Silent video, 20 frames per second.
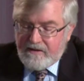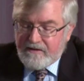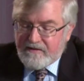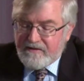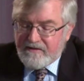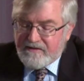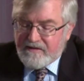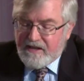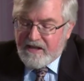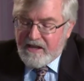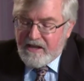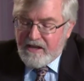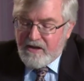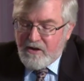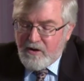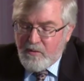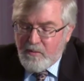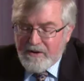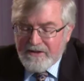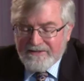this is
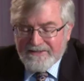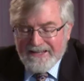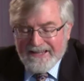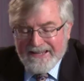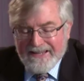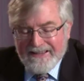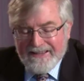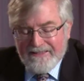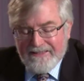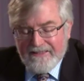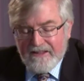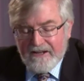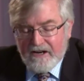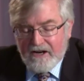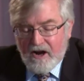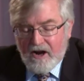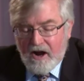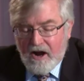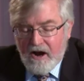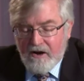he who is in the
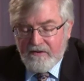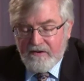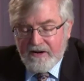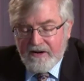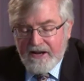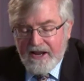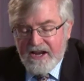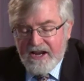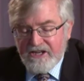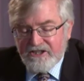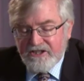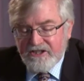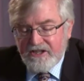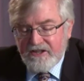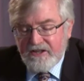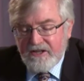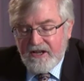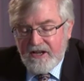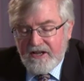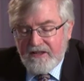
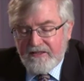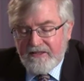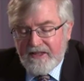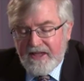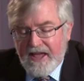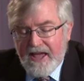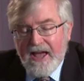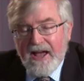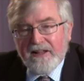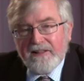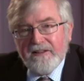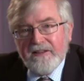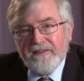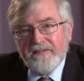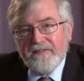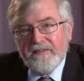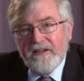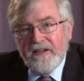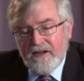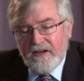congregation, the
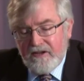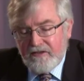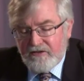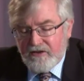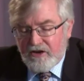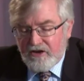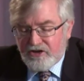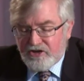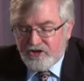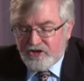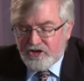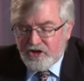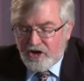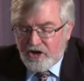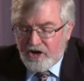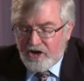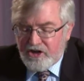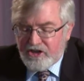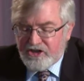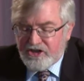ecclesia, the
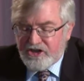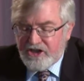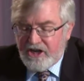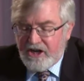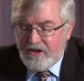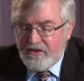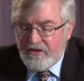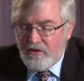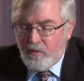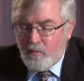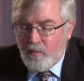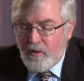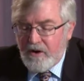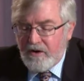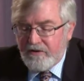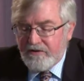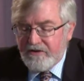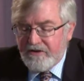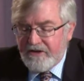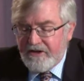church in the
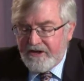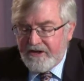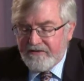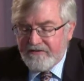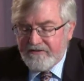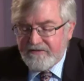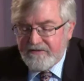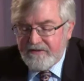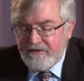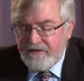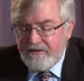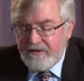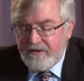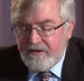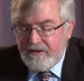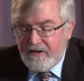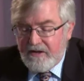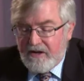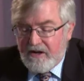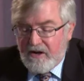wilderness,
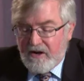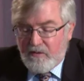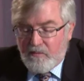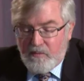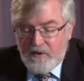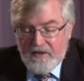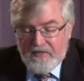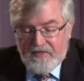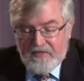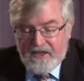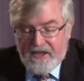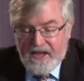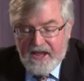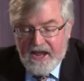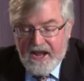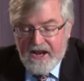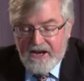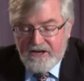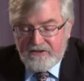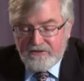with the
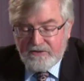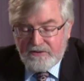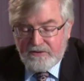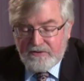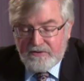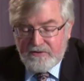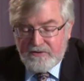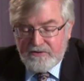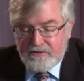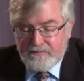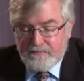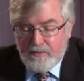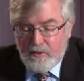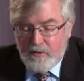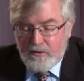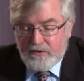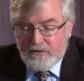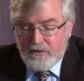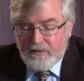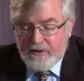angel who
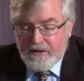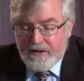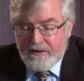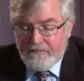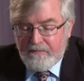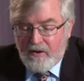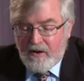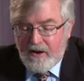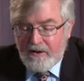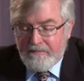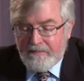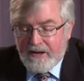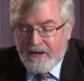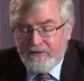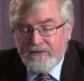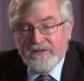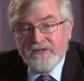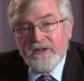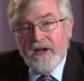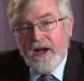spoke to him on
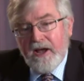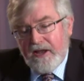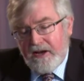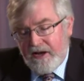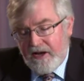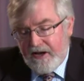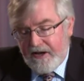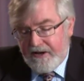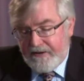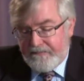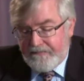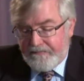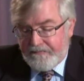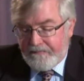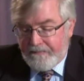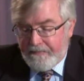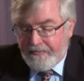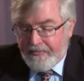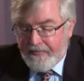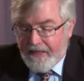Mount Sinai,
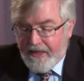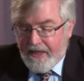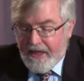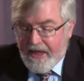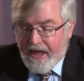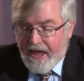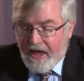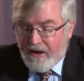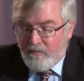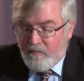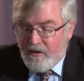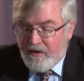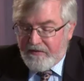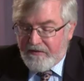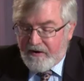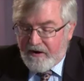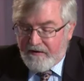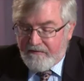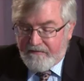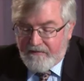and
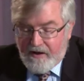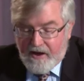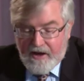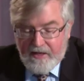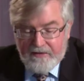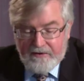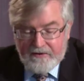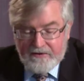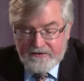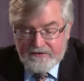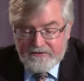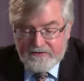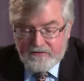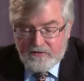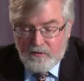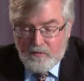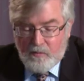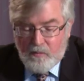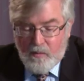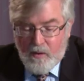with our fathers,
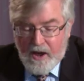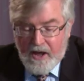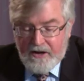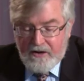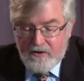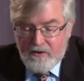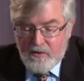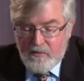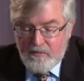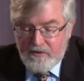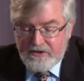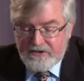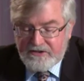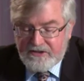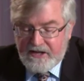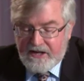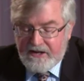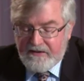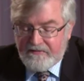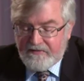the one who
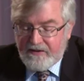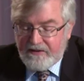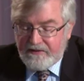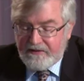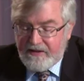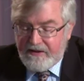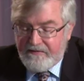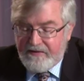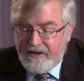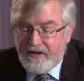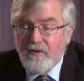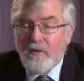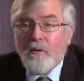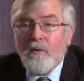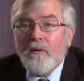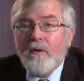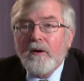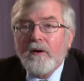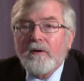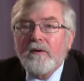received the living
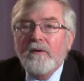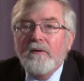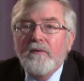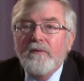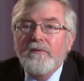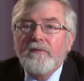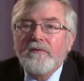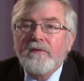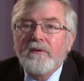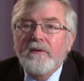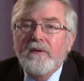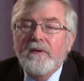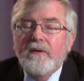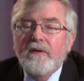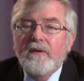oracles,